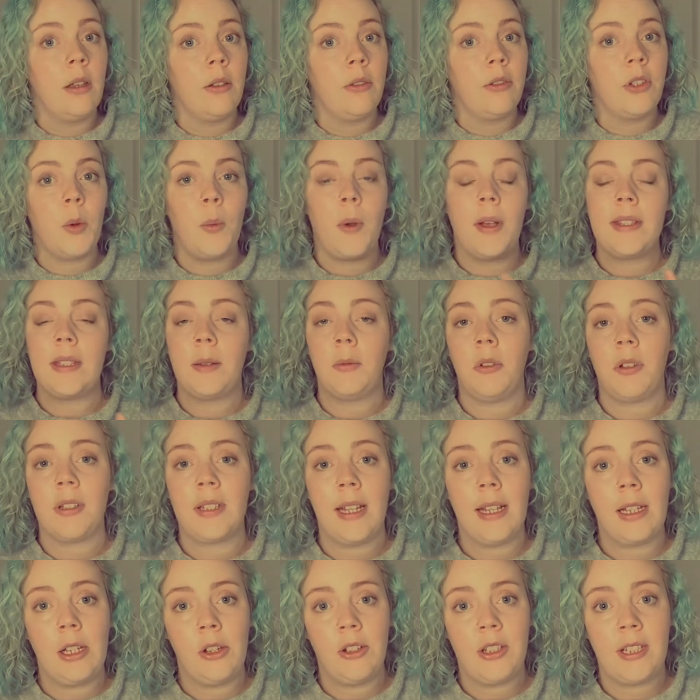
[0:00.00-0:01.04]
So whilst I'm not
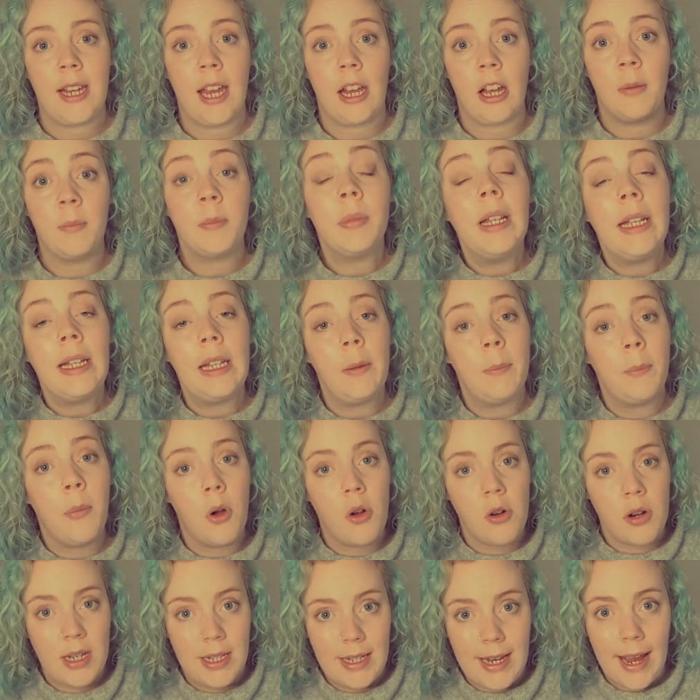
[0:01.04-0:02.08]
telling you to get completely
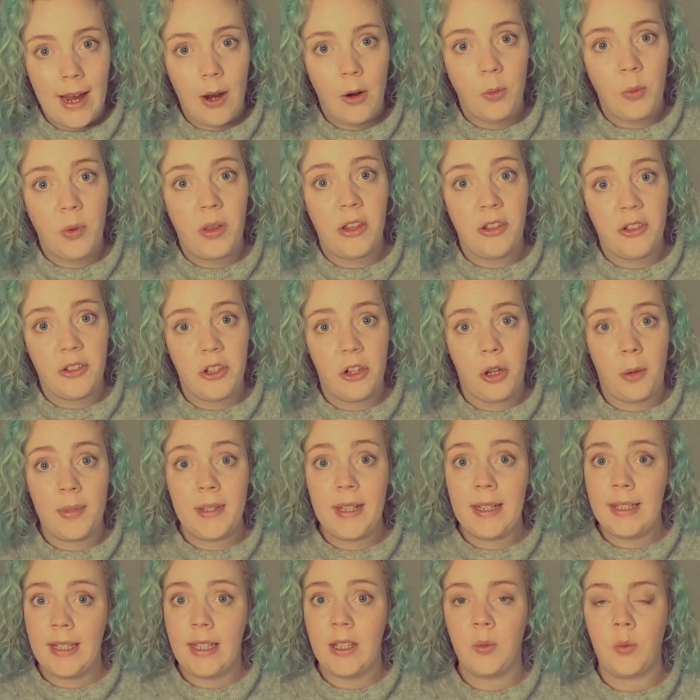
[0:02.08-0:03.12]
bogged down with your
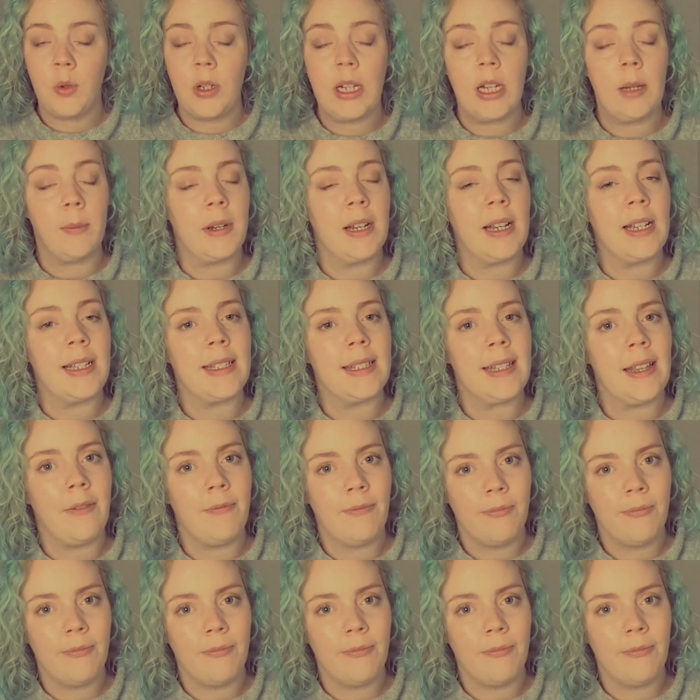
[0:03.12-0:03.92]
synopsis this week, because